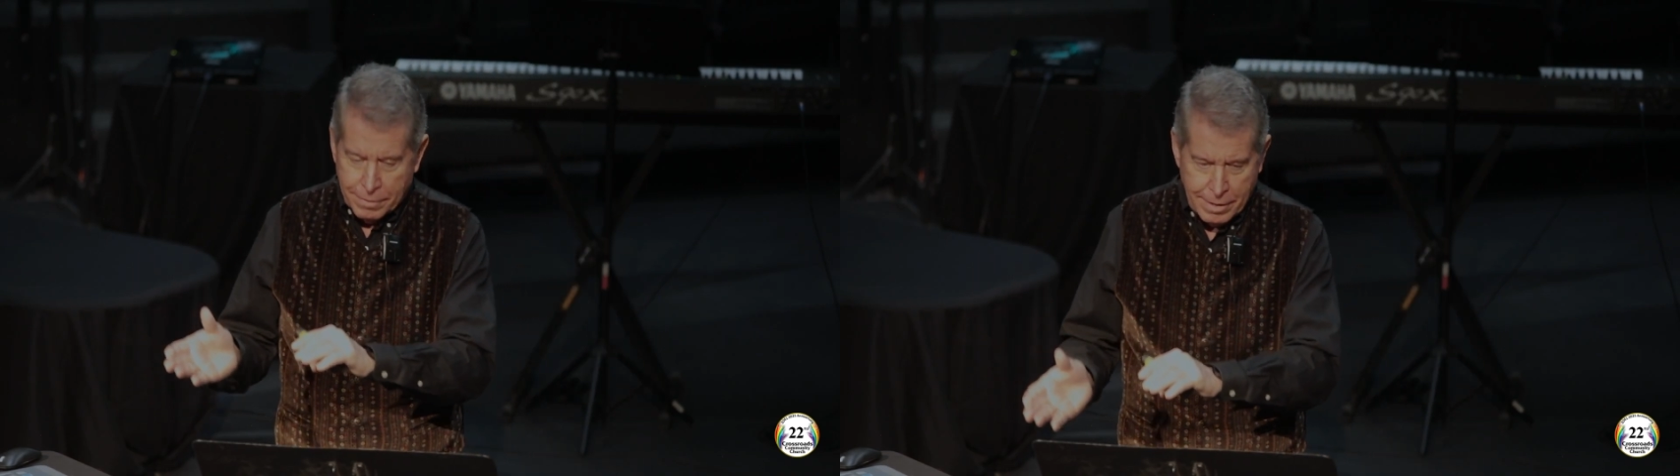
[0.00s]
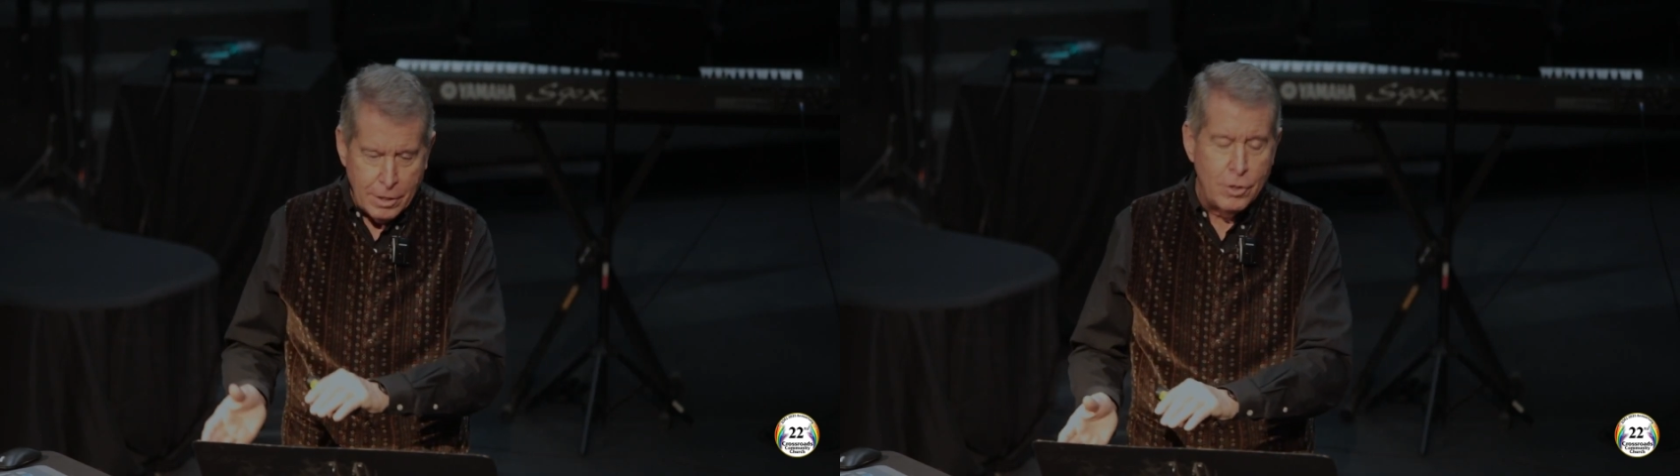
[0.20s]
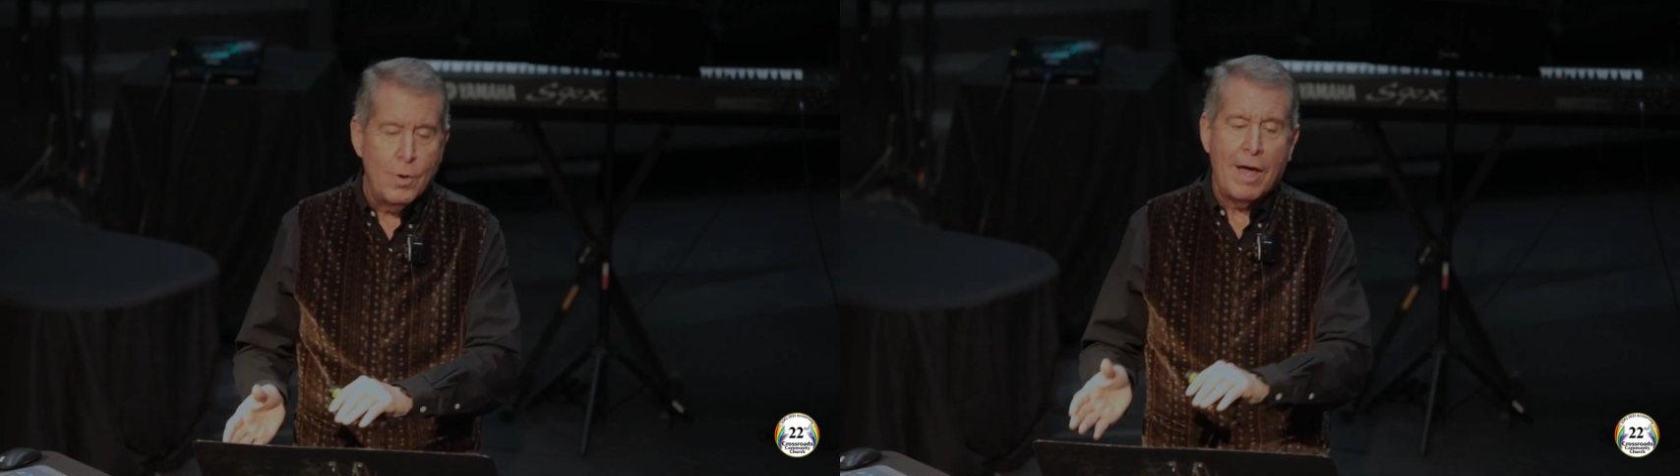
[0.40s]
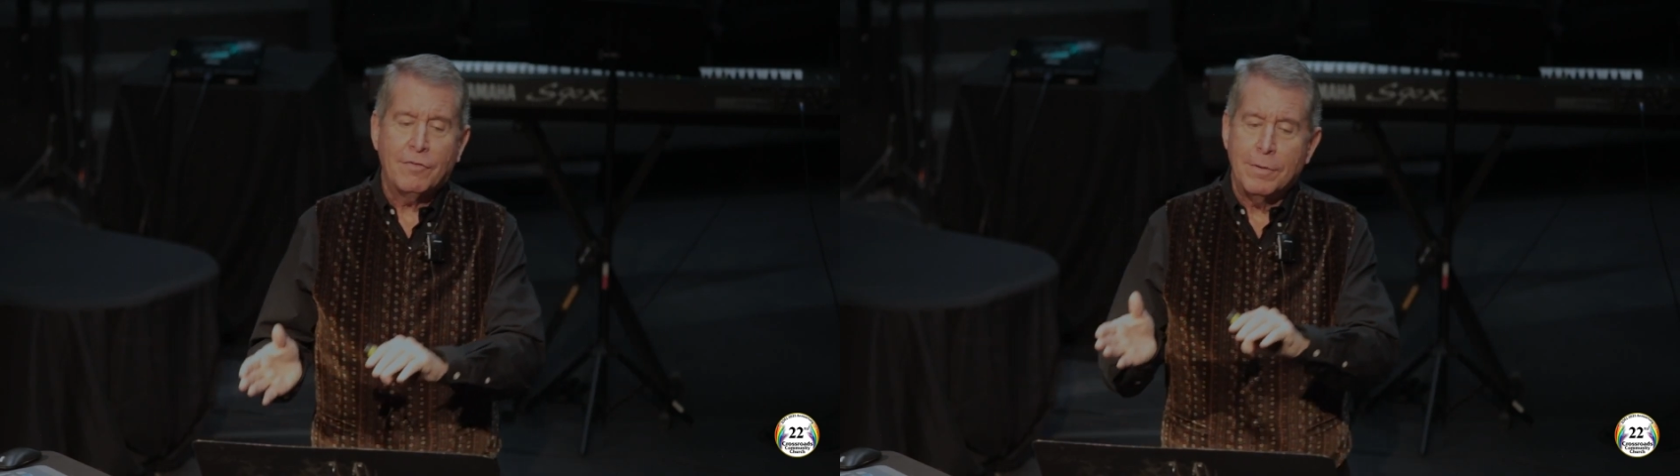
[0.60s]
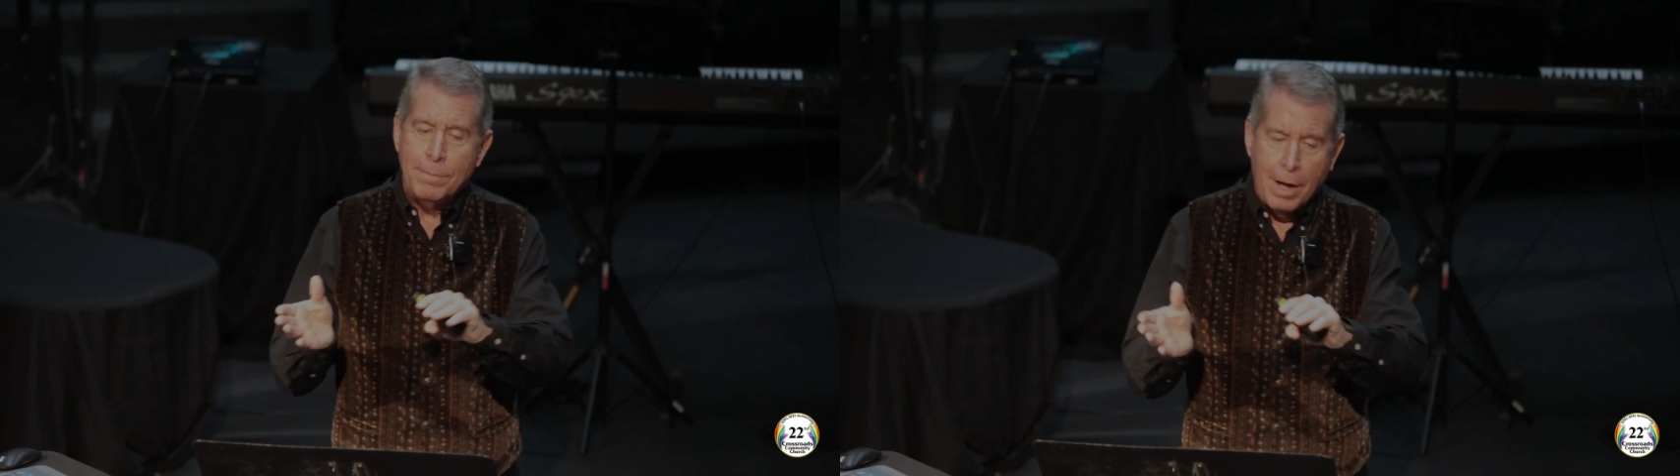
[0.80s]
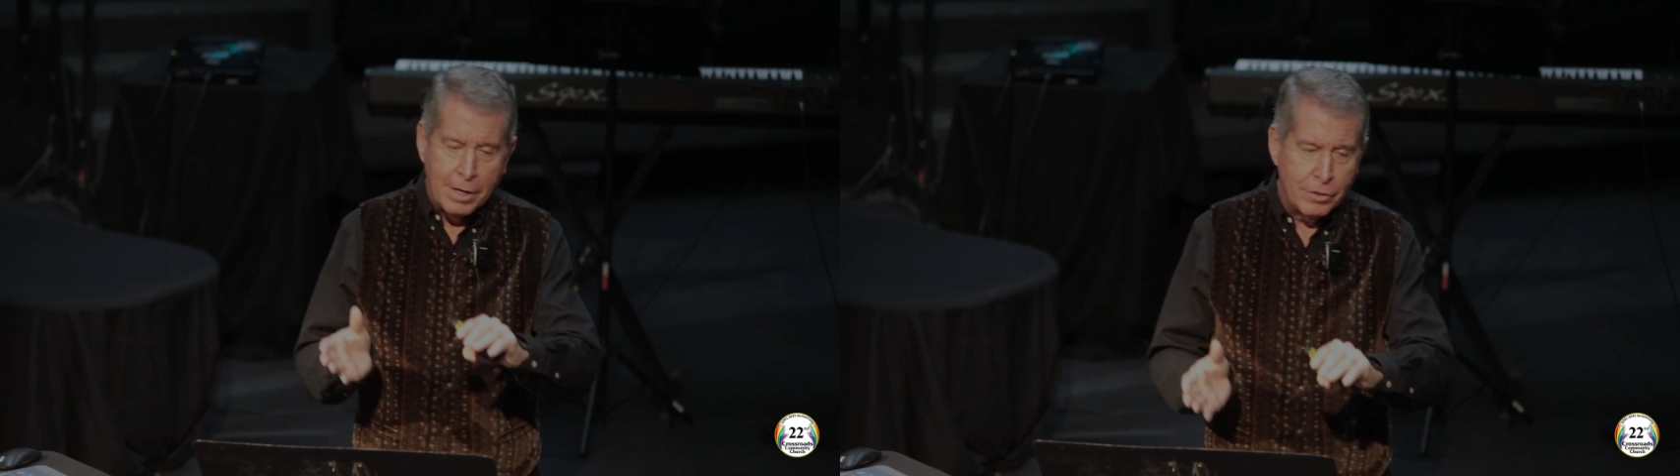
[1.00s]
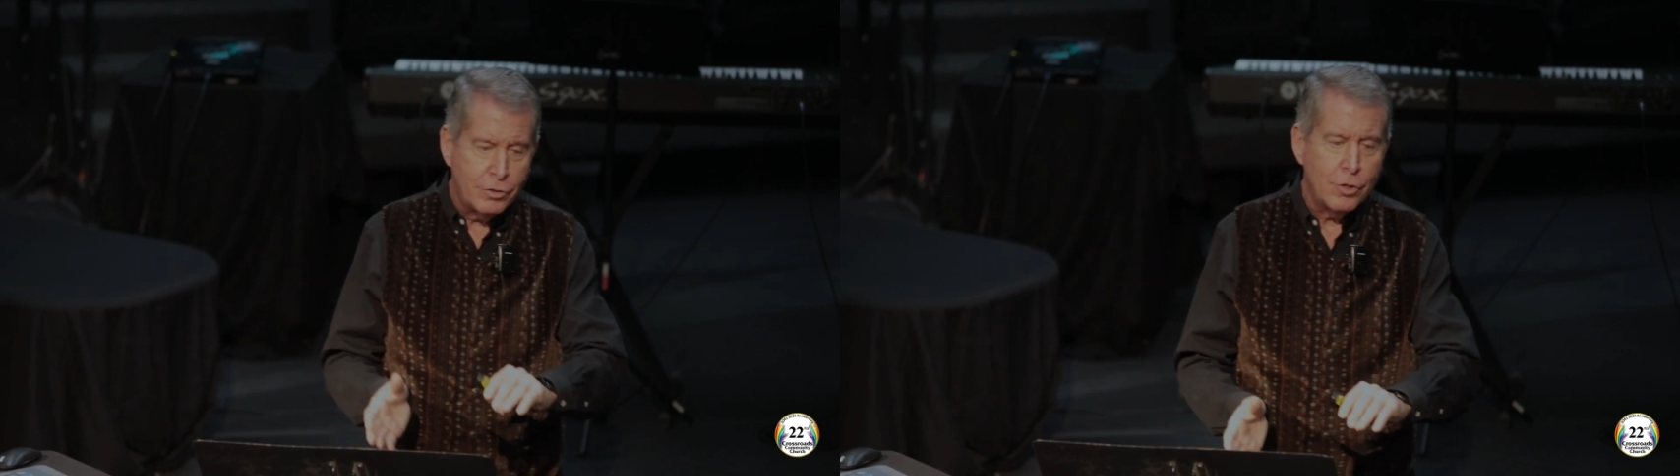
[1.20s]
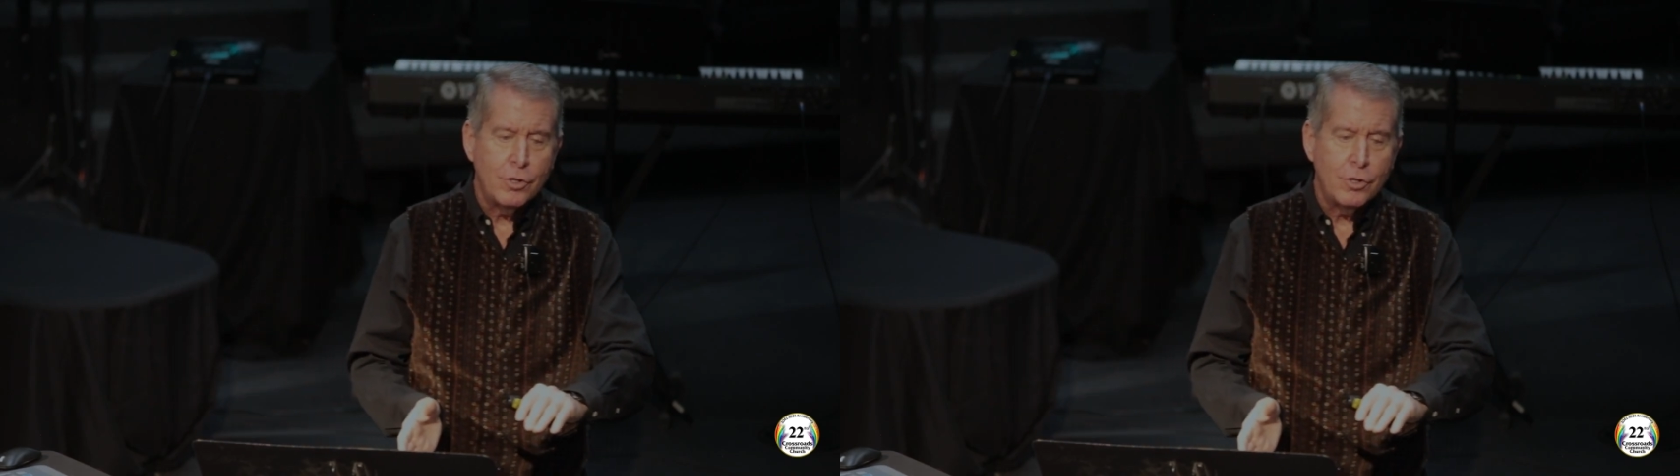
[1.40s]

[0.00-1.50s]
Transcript: that you have to monitor,